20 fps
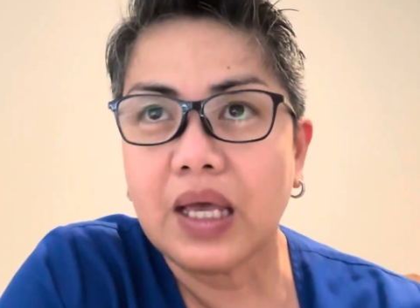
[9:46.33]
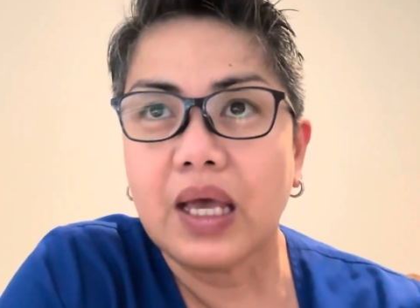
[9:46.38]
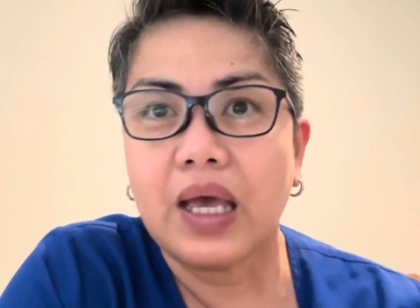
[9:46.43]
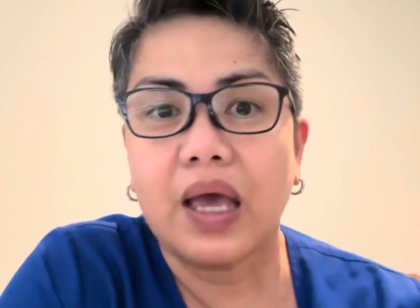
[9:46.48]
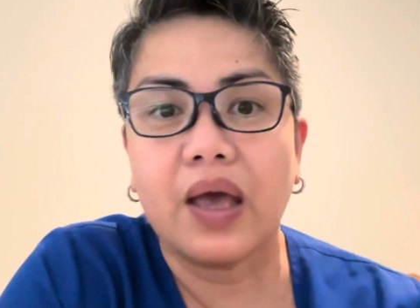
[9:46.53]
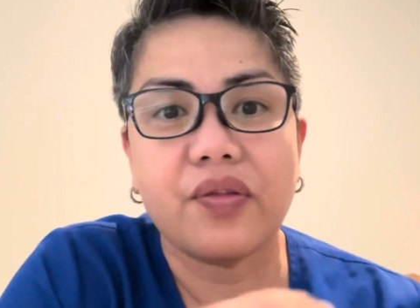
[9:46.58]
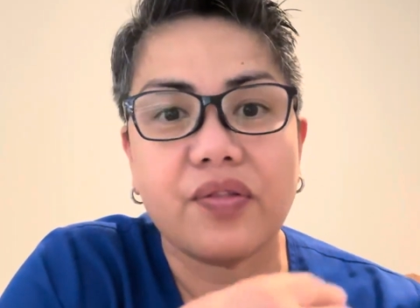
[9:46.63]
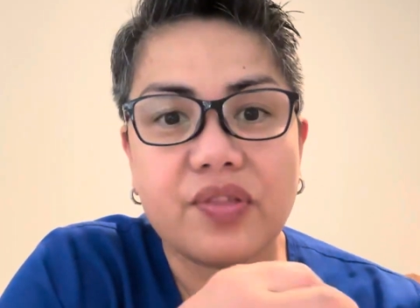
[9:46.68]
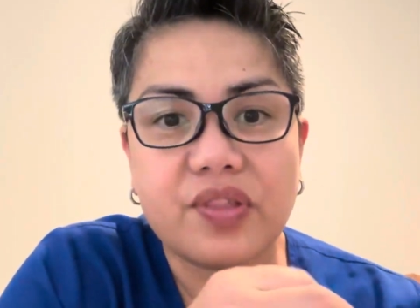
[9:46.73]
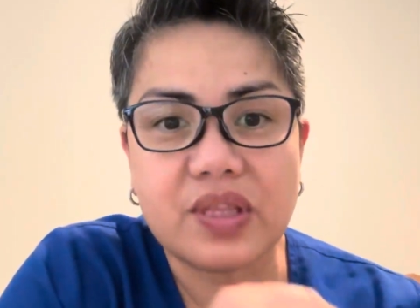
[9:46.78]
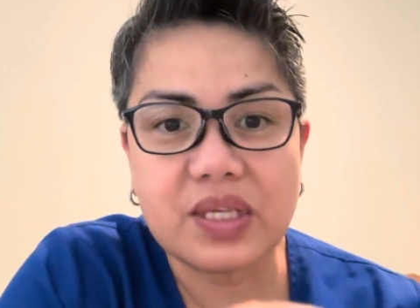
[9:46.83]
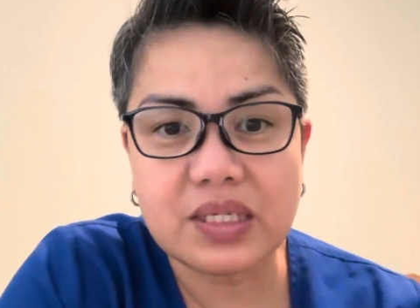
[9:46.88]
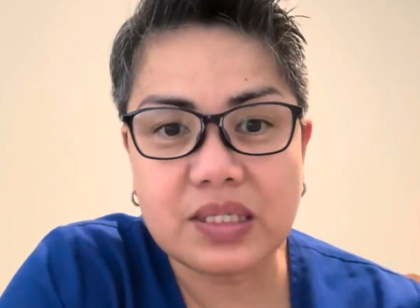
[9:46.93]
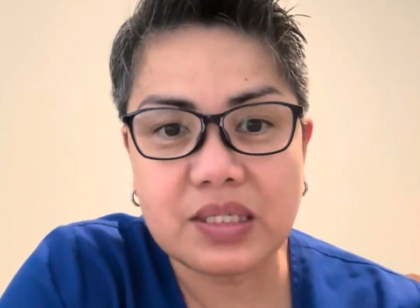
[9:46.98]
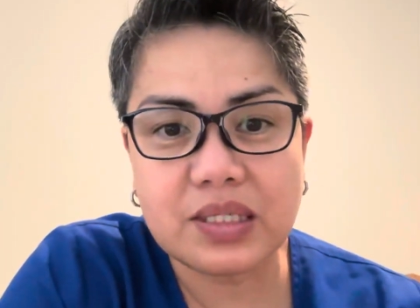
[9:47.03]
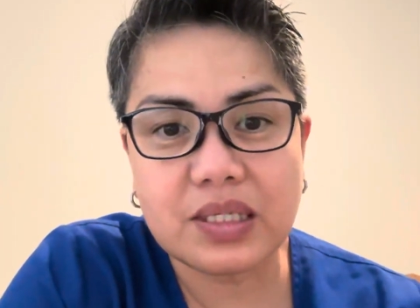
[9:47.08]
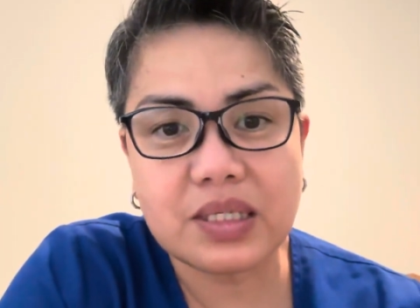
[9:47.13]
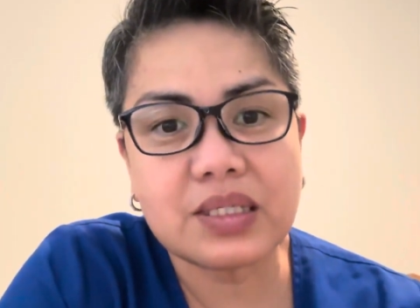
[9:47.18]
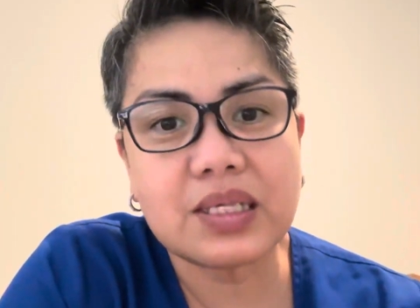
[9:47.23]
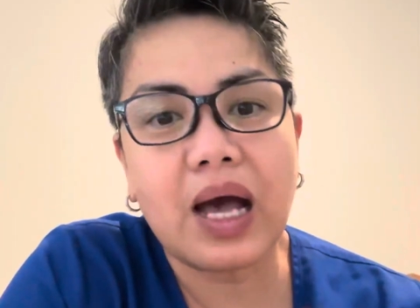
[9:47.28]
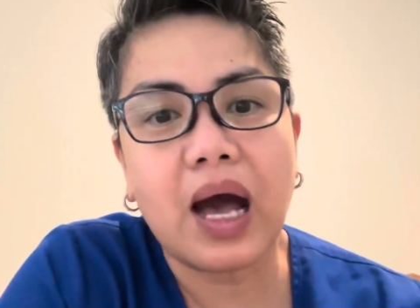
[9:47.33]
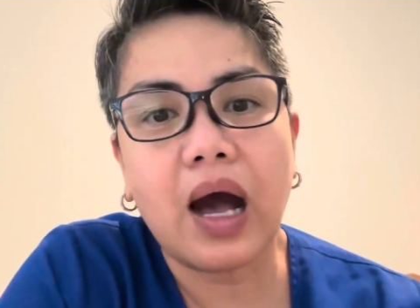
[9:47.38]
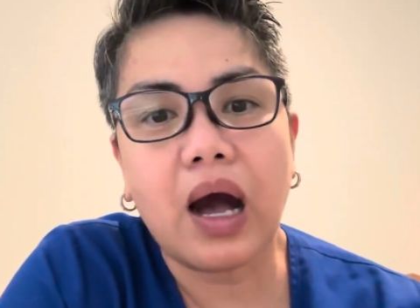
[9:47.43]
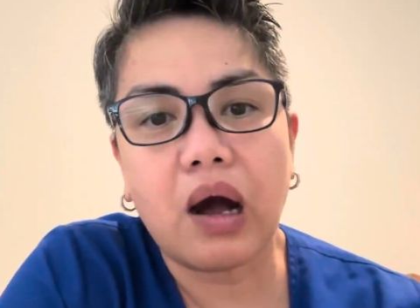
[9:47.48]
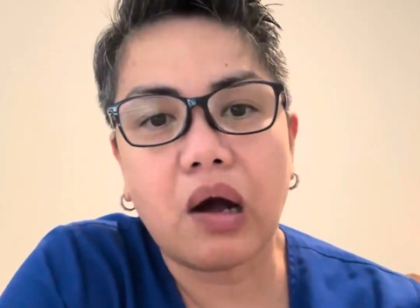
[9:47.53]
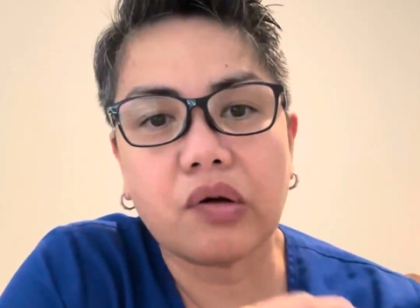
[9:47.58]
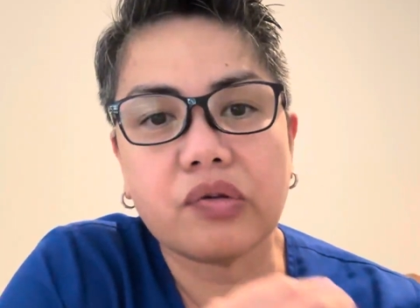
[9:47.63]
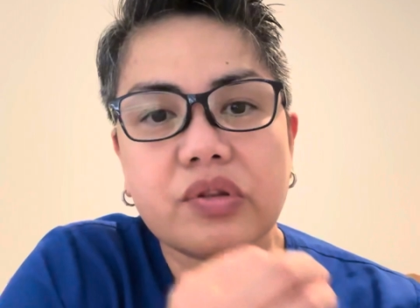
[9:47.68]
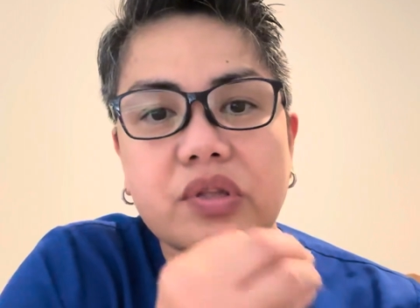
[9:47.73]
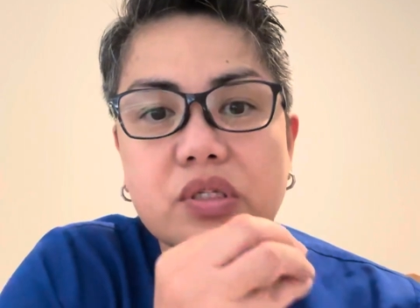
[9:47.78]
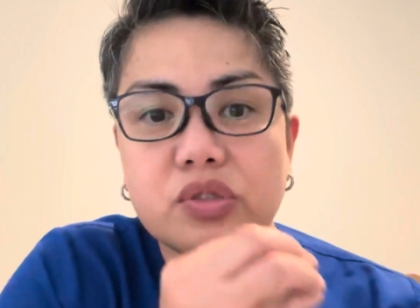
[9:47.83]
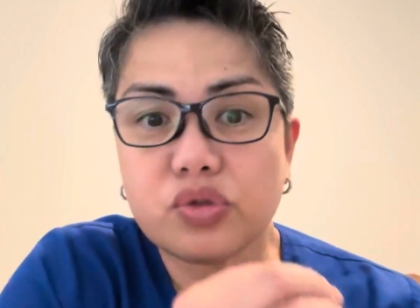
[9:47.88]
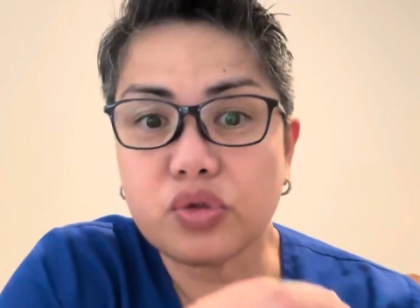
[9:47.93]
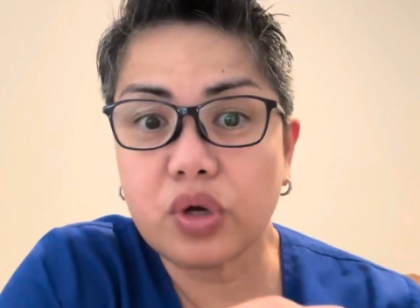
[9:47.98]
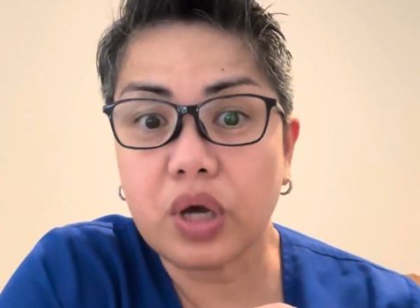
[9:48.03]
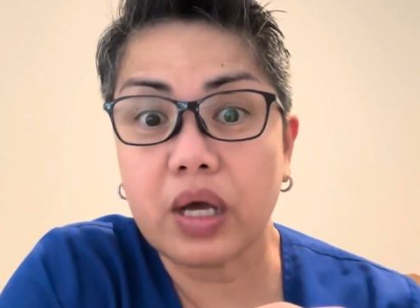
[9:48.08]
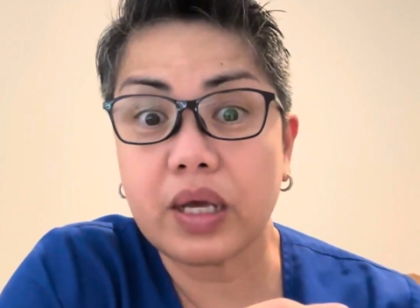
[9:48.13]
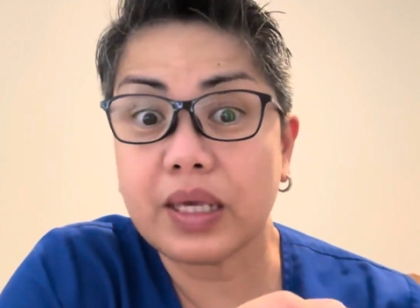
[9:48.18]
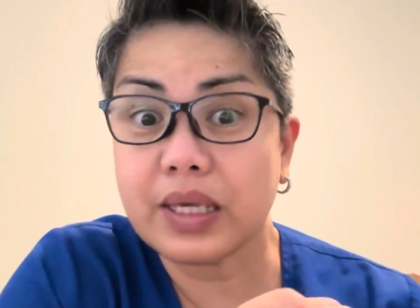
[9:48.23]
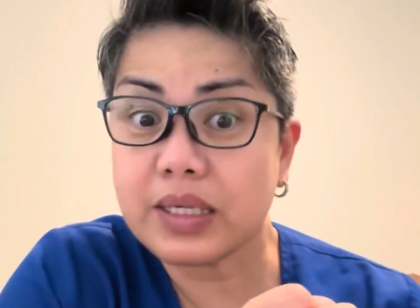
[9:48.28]
and this is how the
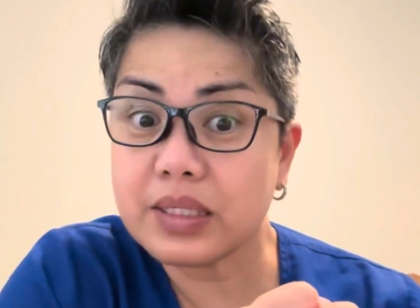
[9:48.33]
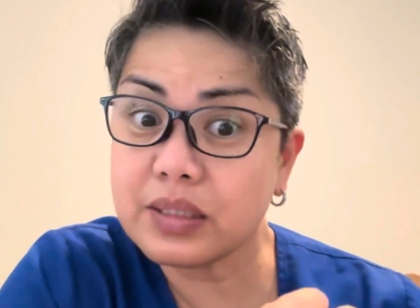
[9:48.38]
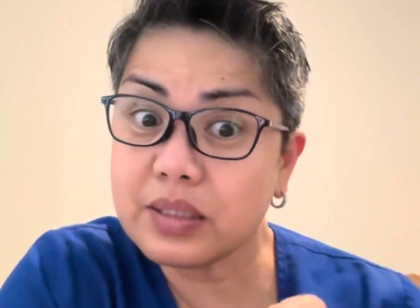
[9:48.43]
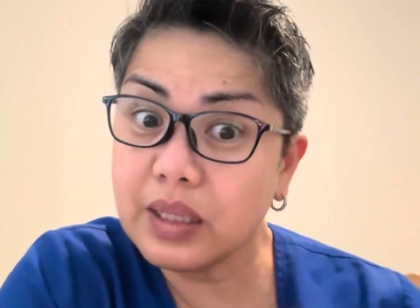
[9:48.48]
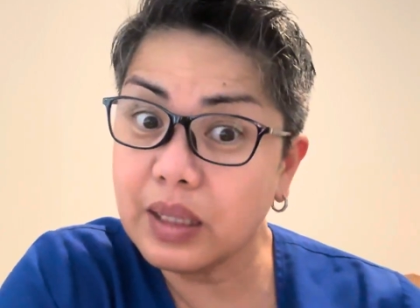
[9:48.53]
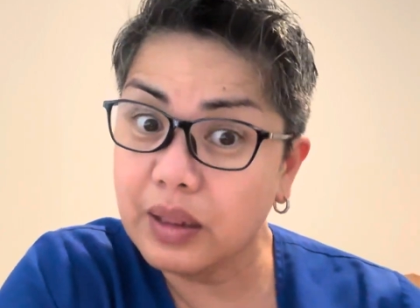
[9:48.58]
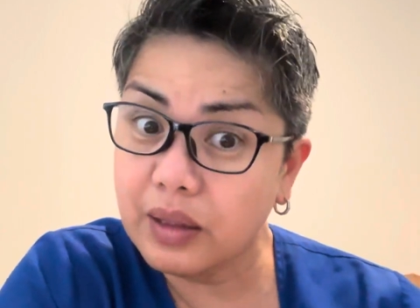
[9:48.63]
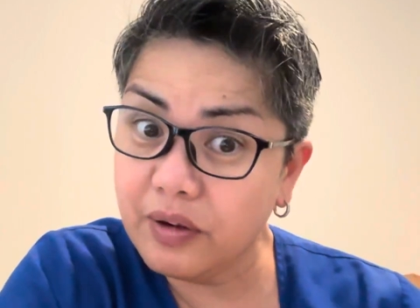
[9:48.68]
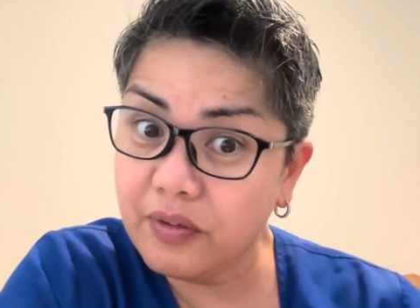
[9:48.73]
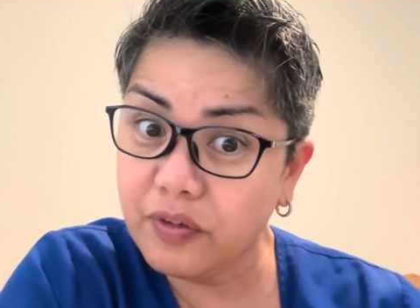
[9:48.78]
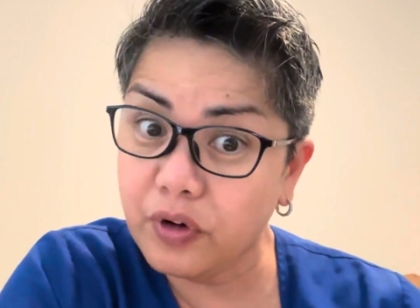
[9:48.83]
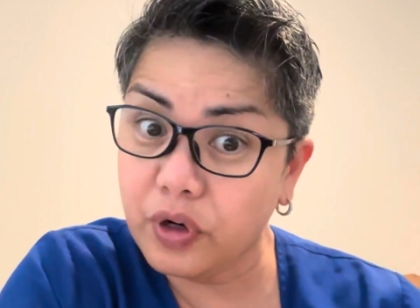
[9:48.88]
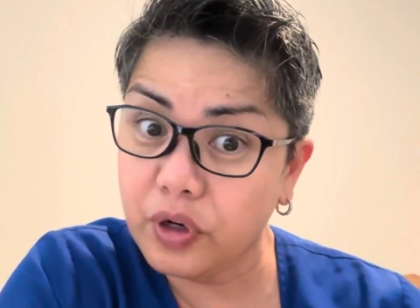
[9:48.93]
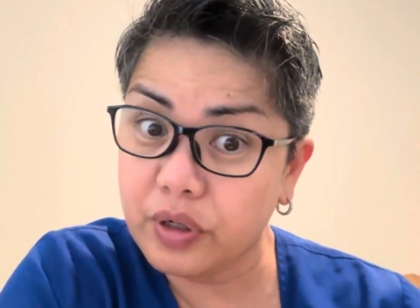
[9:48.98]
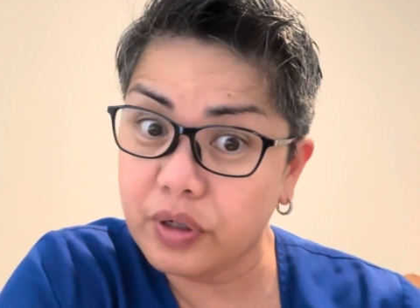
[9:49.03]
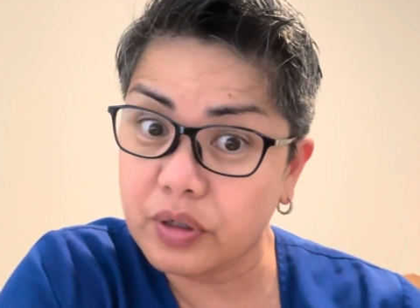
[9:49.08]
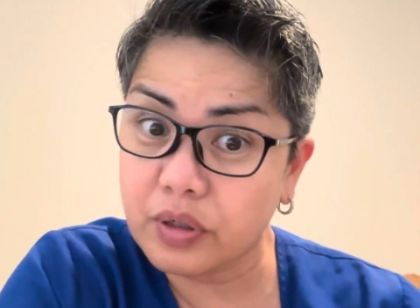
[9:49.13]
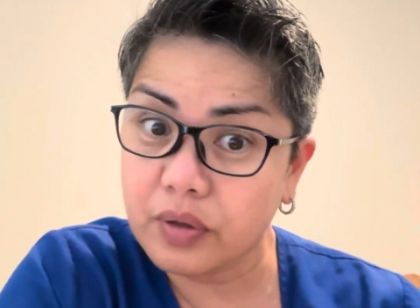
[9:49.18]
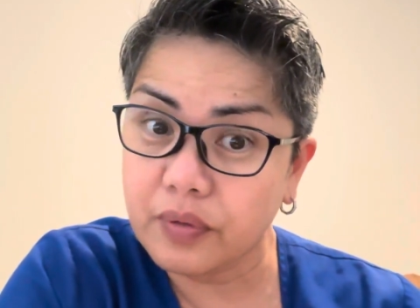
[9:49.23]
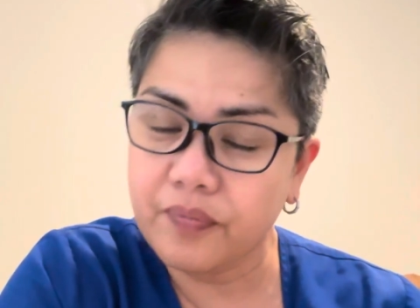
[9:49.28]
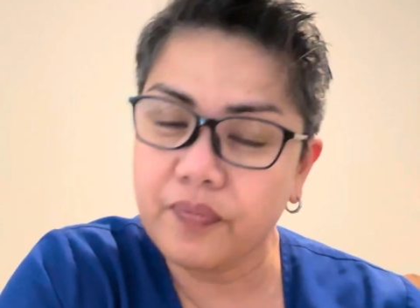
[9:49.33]
drug is delivered.